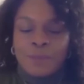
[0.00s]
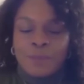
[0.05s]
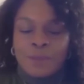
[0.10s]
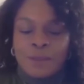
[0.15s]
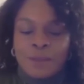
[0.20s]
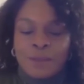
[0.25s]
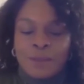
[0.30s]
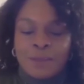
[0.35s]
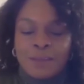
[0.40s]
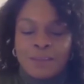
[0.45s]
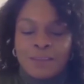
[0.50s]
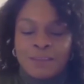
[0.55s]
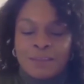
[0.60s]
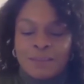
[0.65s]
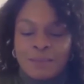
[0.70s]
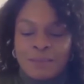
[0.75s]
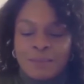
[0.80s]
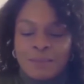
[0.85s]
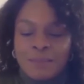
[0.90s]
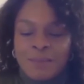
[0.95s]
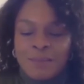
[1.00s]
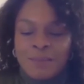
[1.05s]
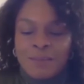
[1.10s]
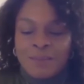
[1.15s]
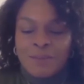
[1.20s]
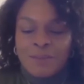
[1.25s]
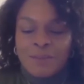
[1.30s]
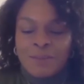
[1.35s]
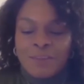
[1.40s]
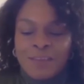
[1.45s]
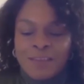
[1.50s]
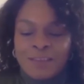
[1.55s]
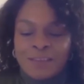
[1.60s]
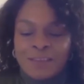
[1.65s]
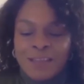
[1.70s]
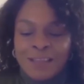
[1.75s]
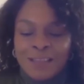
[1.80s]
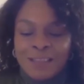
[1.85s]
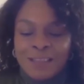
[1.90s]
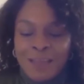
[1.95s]
I think there are things
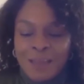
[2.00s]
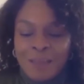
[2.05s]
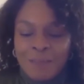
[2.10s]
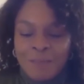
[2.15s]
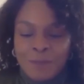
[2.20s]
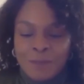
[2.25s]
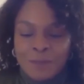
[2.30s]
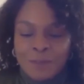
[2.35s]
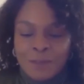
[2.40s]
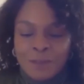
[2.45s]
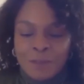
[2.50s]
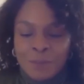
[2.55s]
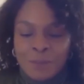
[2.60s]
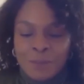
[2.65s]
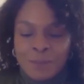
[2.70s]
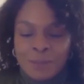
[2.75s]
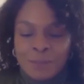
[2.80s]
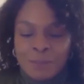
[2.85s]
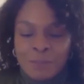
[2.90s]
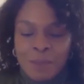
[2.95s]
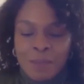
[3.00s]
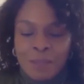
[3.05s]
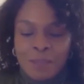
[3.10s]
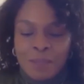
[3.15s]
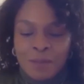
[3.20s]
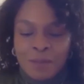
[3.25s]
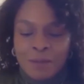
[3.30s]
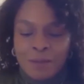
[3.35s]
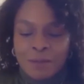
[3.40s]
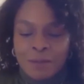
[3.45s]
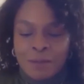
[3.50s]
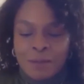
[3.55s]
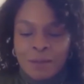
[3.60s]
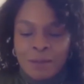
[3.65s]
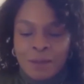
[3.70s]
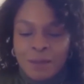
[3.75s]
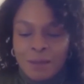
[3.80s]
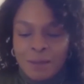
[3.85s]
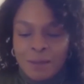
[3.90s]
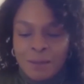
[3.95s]
like that, for example, as a mother,
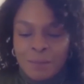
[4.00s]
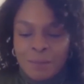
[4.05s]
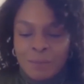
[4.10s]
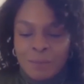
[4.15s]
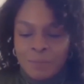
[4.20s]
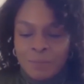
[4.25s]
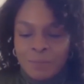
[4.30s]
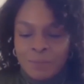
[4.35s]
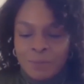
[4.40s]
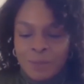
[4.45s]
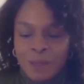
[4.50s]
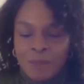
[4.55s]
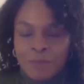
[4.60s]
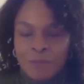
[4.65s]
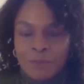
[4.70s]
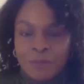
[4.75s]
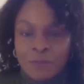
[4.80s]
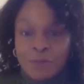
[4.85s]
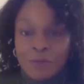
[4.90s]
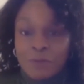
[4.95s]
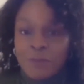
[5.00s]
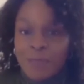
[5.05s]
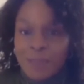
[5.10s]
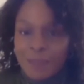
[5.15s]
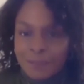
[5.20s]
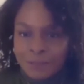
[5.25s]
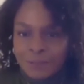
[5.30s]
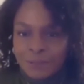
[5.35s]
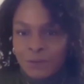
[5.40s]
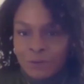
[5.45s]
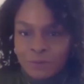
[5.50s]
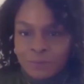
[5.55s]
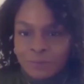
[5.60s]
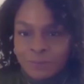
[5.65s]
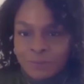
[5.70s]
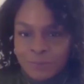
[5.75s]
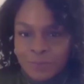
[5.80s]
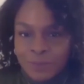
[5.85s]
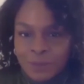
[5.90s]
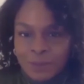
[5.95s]
I've sort of reflected
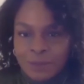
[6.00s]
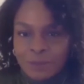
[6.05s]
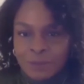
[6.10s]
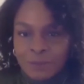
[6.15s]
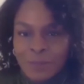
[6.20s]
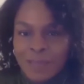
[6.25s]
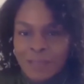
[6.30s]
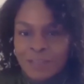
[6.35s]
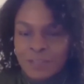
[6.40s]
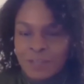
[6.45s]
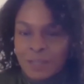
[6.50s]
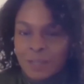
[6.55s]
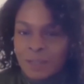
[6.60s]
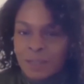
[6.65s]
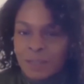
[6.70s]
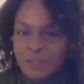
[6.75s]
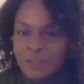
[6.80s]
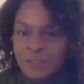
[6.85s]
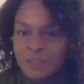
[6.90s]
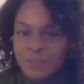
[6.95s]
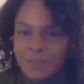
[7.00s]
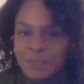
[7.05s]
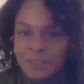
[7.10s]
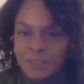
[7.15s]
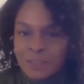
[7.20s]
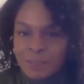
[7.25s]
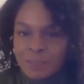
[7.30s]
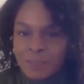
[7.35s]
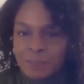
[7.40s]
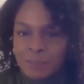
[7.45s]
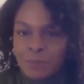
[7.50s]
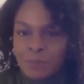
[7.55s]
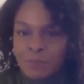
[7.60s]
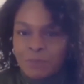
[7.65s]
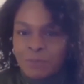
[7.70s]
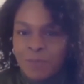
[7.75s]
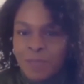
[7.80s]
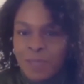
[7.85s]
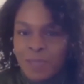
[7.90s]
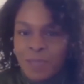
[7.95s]
on and thought, actually, I should have actually been more
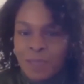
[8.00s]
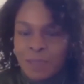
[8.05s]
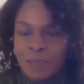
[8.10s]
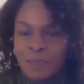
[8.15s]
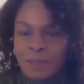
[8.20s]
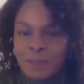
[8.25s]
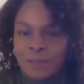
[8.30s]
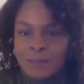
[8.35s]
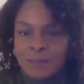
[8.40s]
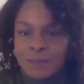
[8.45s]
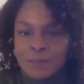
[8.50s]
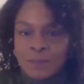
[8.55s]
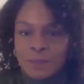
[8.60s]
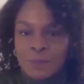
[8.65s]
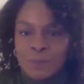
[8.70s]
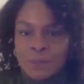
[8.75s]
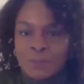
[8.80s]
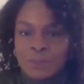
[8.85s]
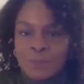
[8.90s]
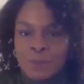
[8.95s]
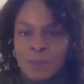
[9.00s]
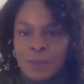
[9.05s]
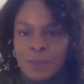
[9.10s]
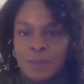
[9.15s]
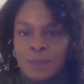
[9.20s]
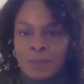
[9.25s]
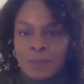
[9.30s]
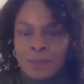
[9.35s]
fair towards my